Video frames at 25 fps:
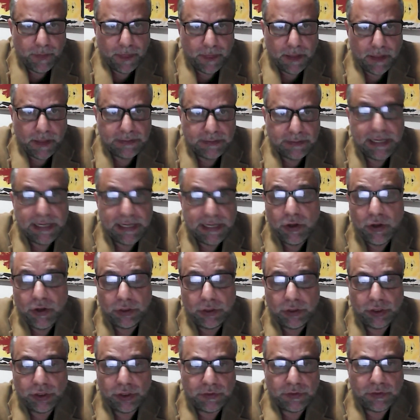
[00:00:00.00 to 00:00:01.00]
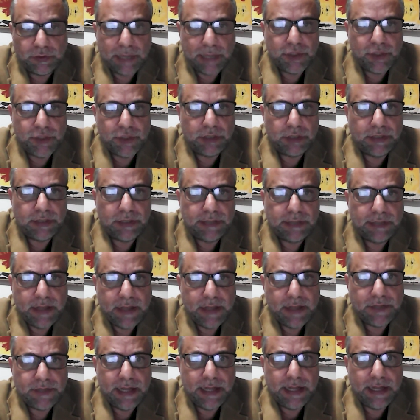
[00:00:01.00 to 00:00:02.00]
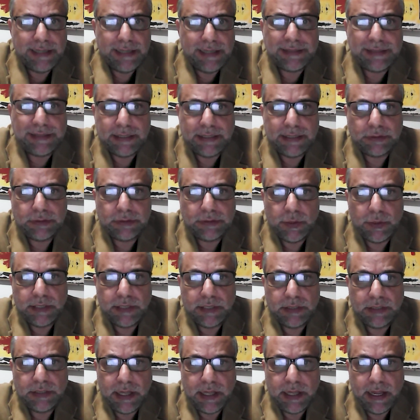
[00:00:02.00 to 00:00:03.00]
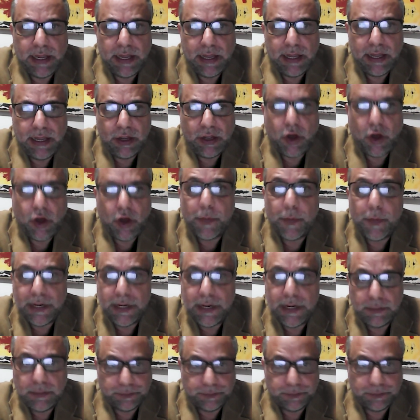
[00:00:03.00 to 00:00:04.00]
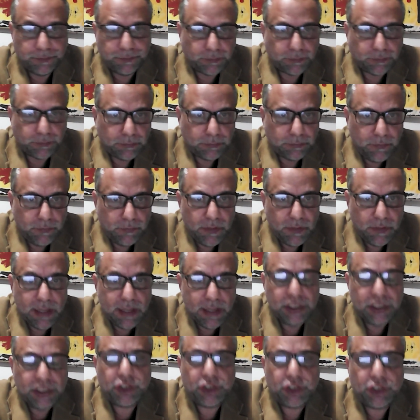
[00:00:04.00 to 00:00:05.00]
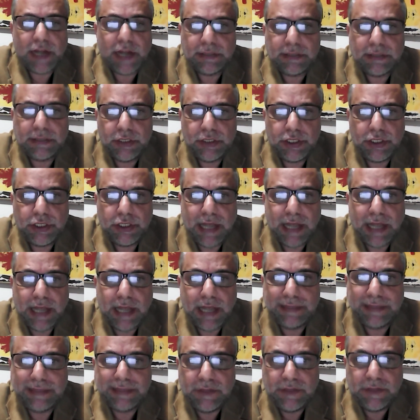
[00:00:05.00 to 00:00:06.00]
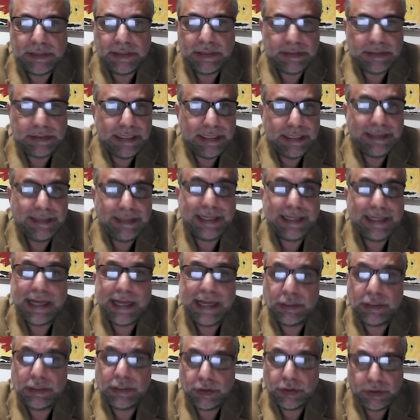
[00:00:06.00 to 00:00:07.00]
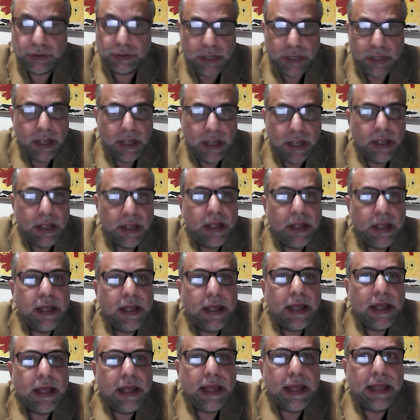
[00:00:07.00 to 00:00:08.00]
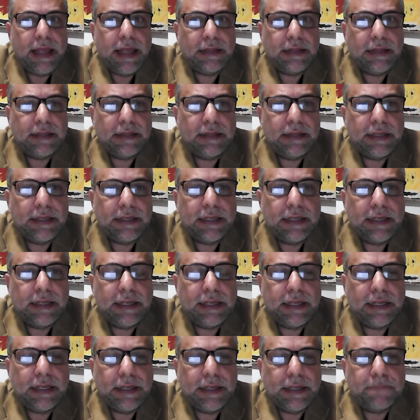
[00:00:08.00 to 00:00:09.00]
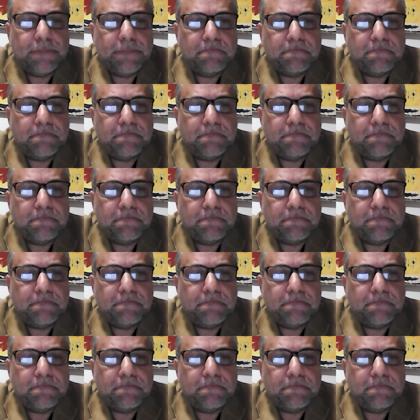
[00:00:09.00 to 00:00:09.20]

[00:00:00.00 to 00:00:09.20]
stakeholder or subject that has an interest with a company, strategy, activities, indicator, and the